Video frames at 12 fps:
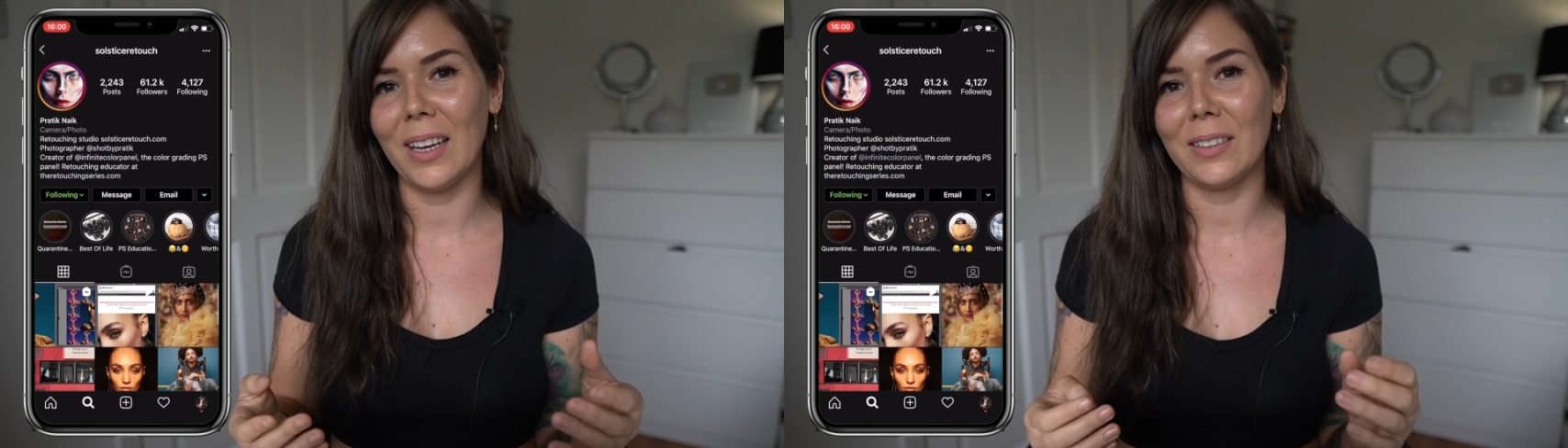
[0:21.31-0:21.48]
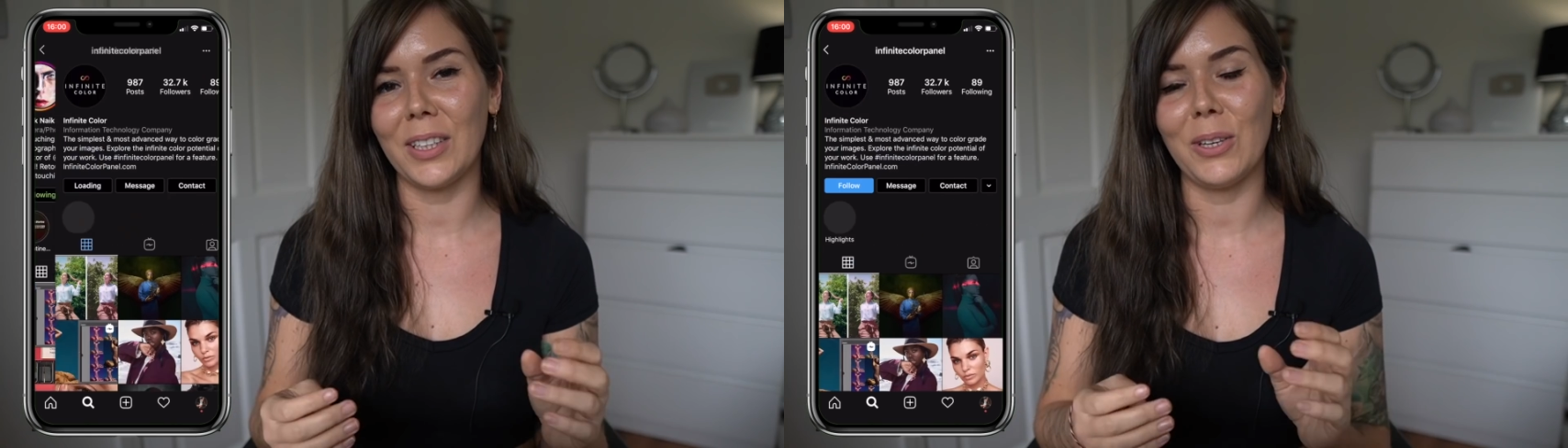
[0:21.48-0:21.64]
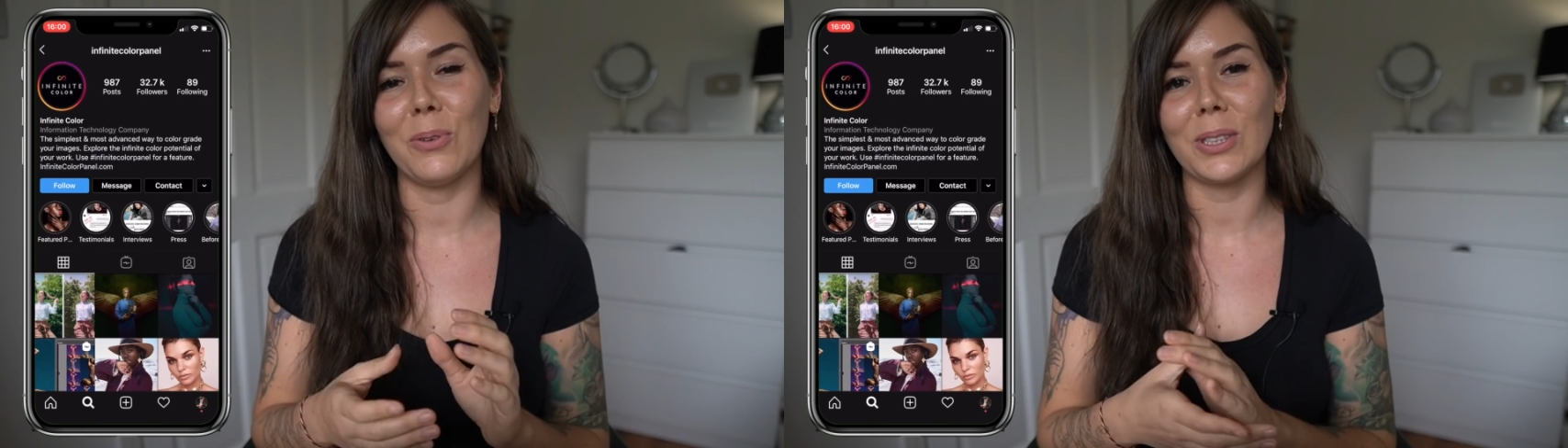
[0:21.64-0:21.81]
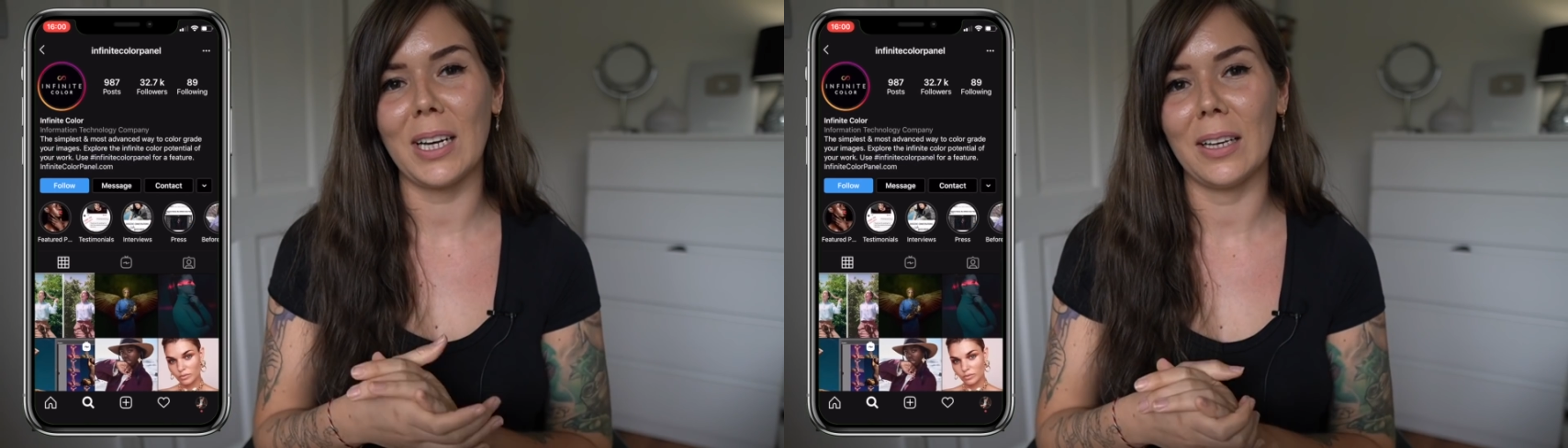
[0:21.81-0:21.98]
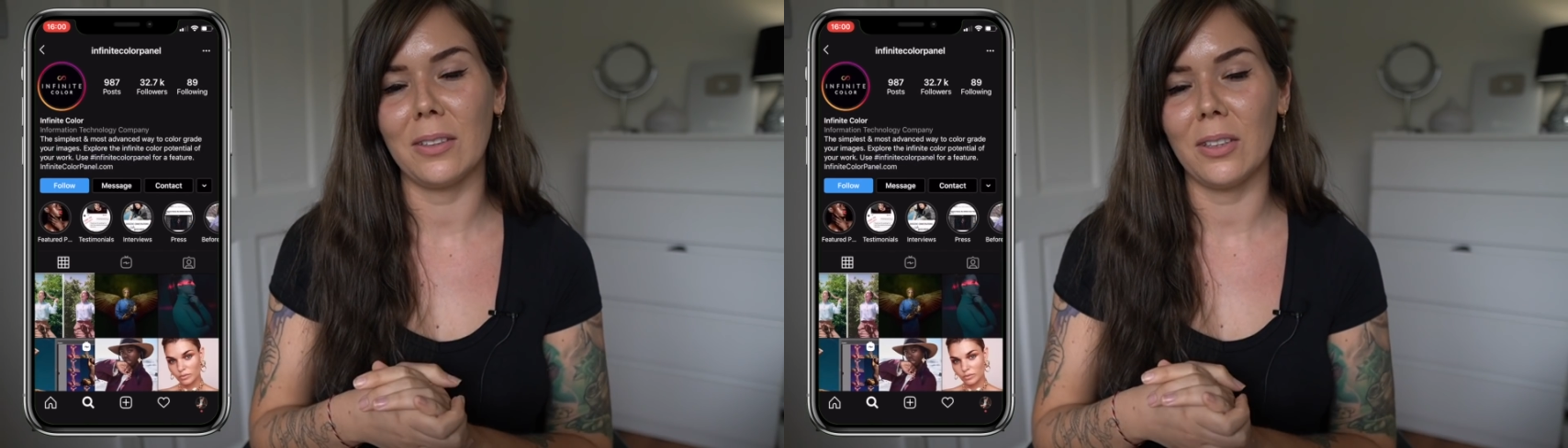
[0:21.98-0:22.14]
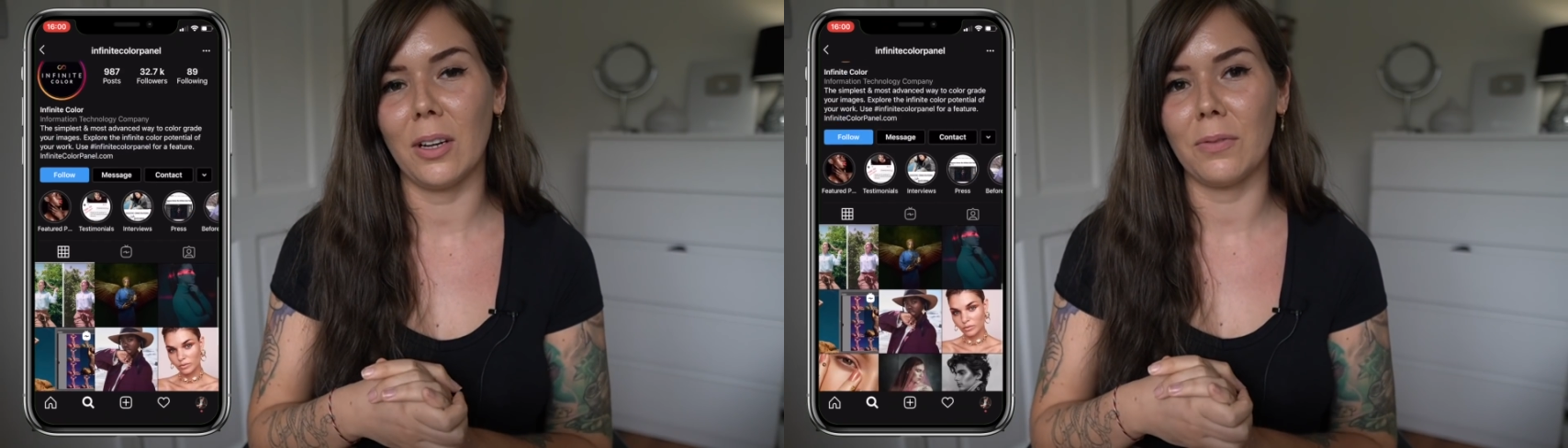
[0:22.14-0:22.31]
and he was
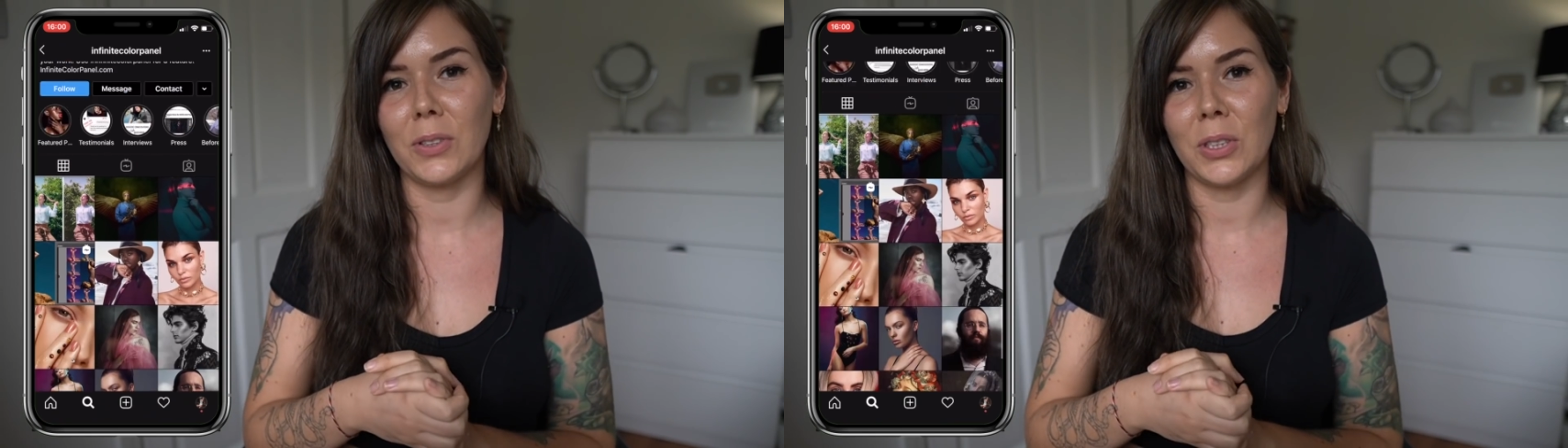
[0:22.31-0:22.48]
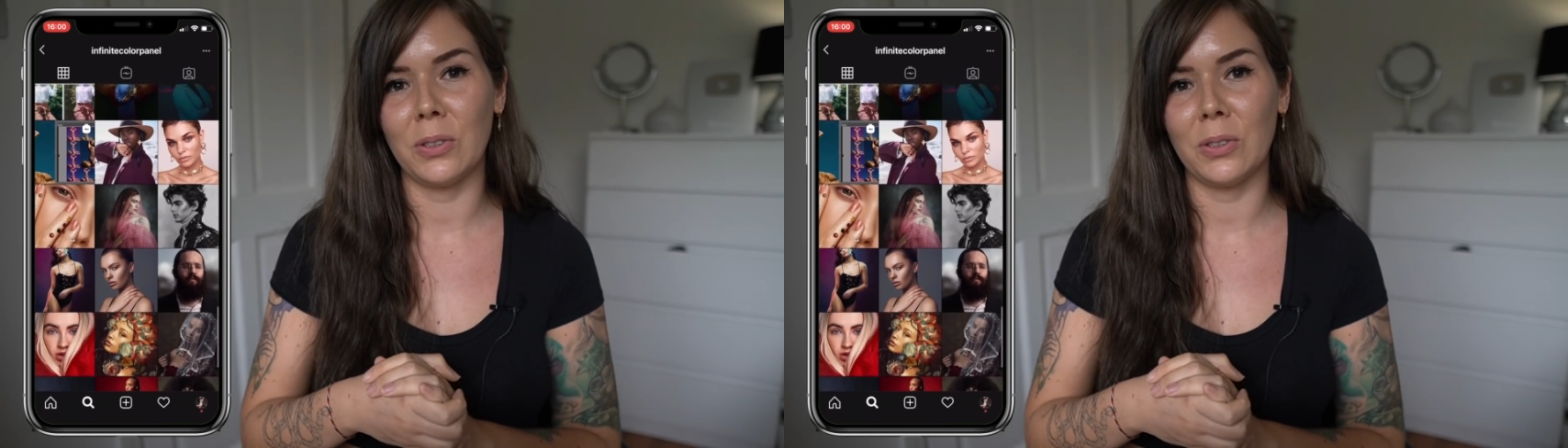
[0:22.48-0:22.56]
kind enough